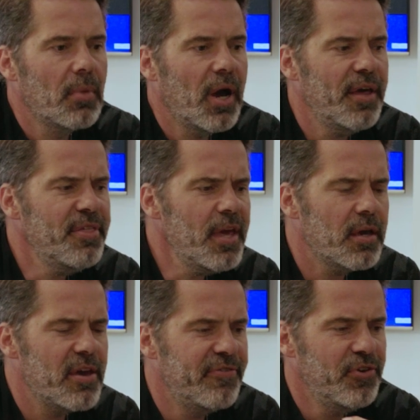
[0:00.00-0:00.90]
I
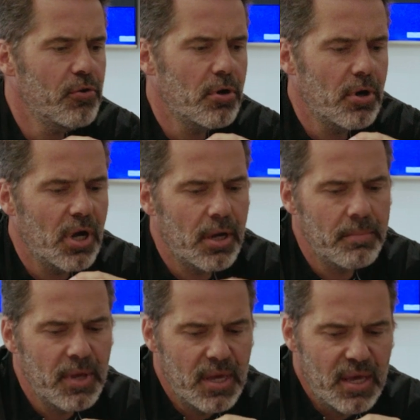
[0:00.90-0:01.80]
think if you're
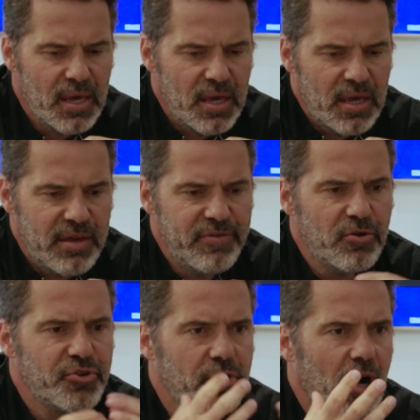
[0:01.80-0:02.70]

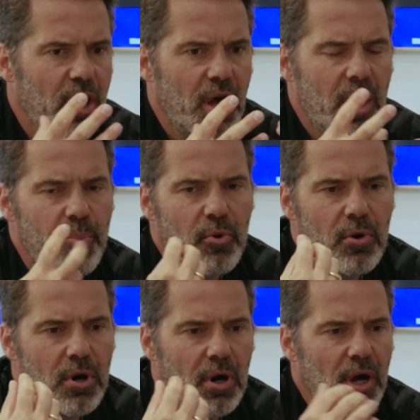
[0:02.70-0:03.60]
a startup
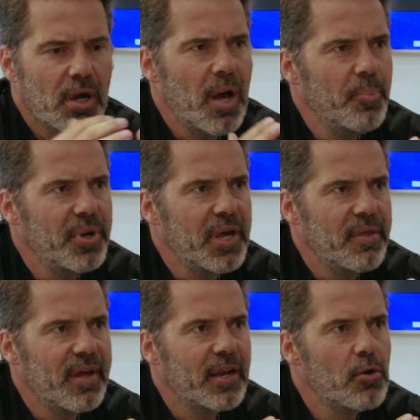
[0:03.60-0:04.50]
or a
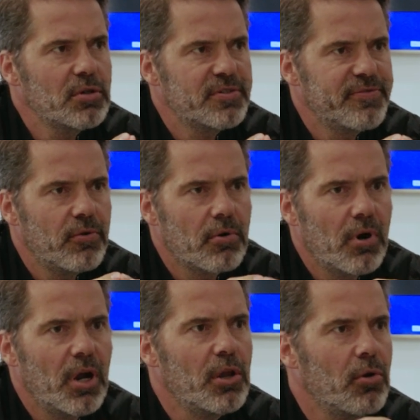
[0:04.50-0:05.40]
company that looks
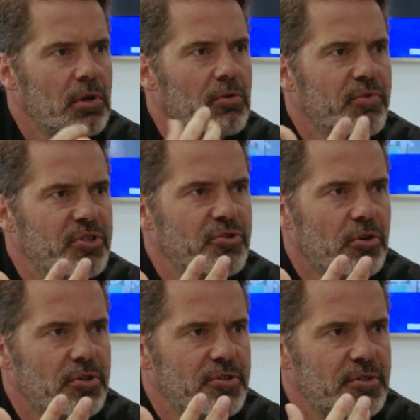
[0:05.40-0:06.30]
for a local
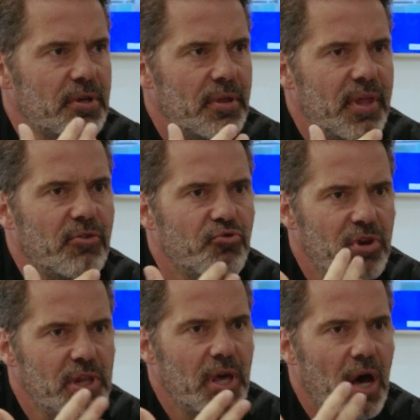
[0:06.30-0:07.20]
resource that
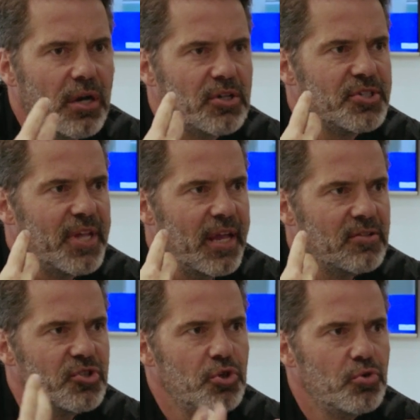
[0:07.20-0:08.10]
really
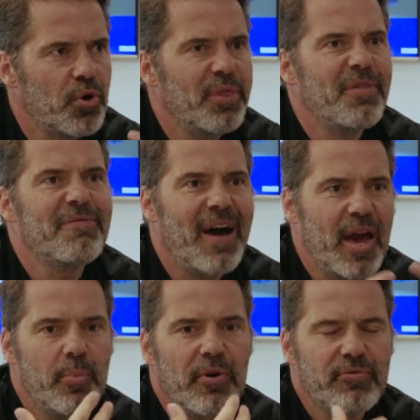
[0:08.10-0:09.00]
understands you and the
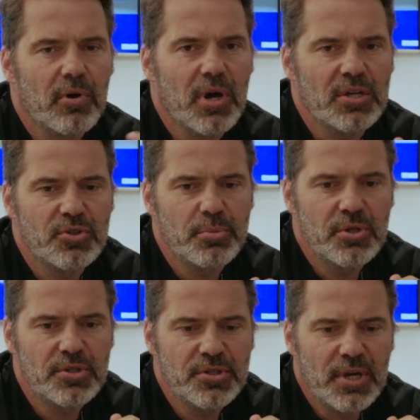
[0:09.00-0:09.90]
vibe of your
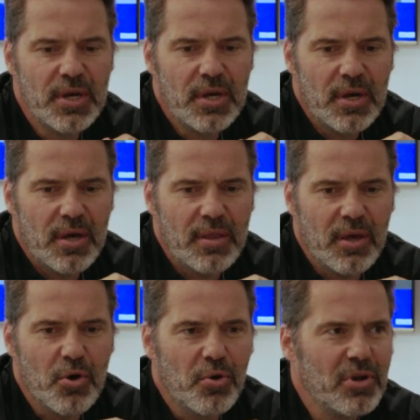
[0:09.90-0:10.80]
customers,
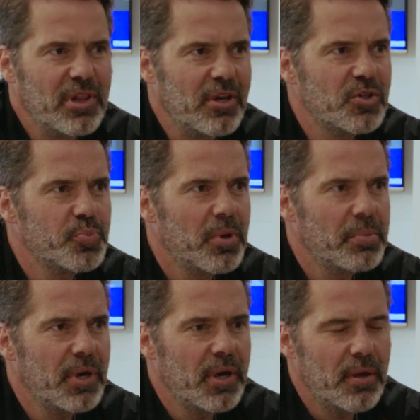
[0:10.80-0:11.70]
then GoingClear is
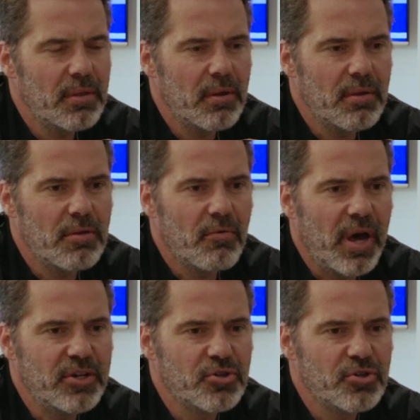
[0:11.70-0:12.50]
probably the right